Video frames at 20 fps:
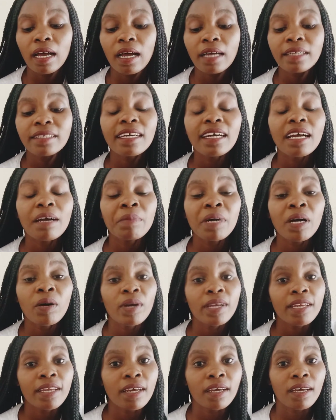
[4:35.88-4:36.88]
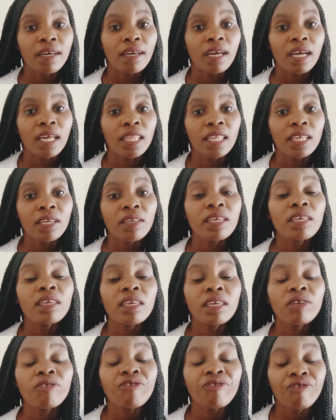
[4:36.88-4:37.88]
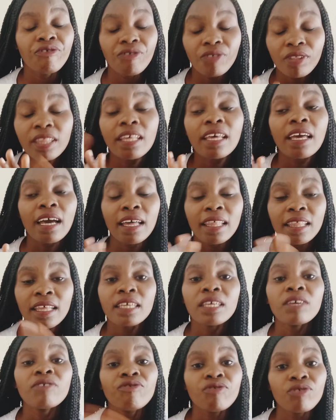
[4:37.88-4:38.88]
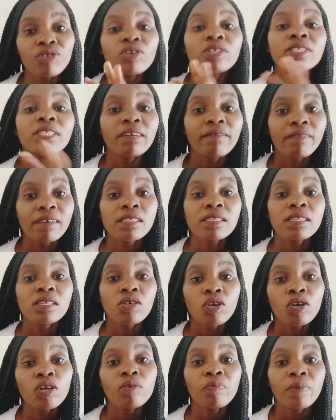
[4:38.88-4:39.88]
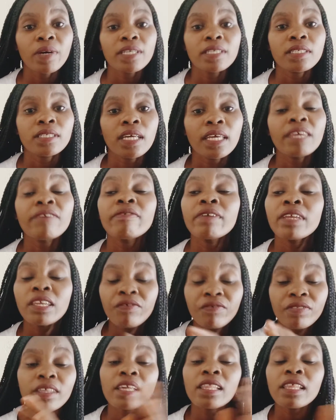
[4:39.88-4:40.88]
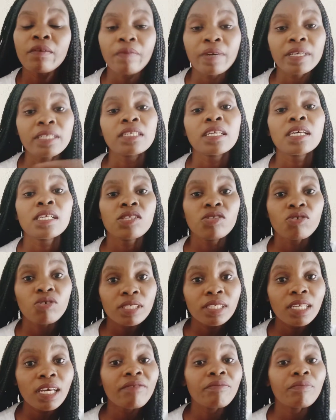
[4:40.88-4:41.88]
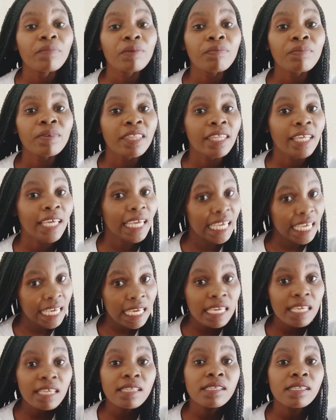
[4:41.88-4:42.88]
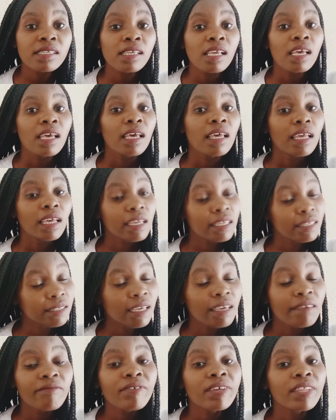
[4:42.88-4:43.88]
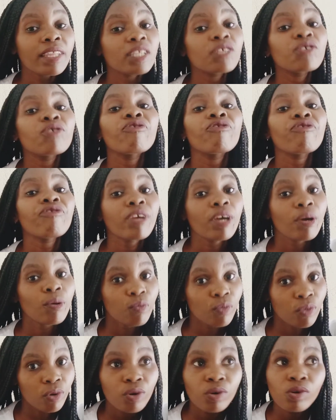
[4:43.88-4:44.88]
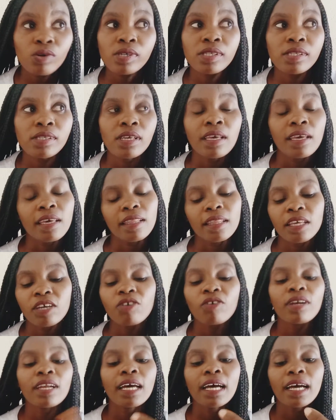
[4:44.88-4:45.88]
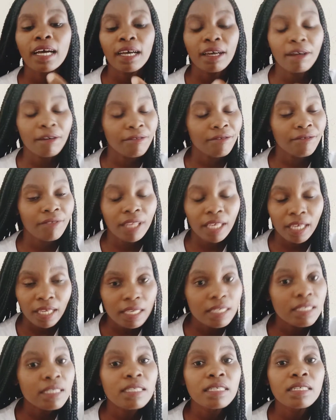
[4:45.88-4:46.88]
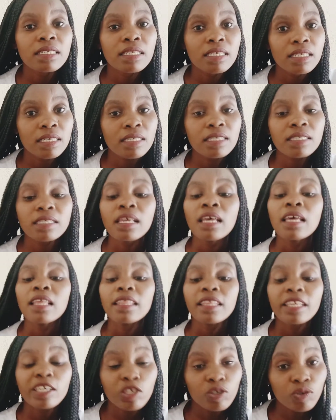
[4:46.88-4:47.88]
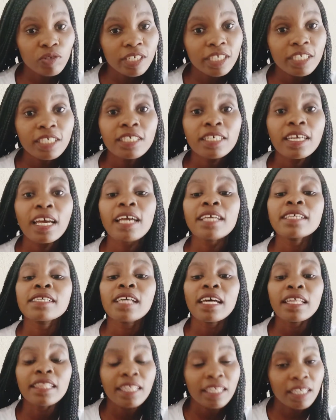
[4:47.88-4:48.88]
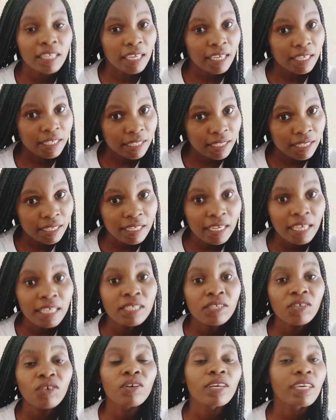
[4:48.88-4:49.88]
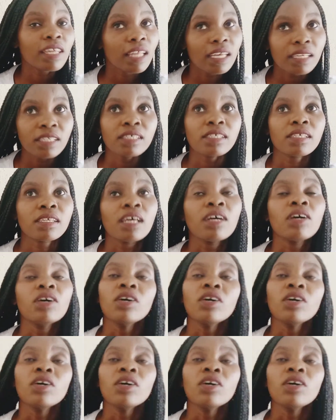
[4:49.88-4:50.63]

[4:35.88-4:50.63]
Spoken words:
hata kama wana, if you don't have a single partner, even if the other partners don't have maybe the AIDS, HIV that you fear most, they're gonna have the STDs, the UTIs, and the STIs. Okay, that is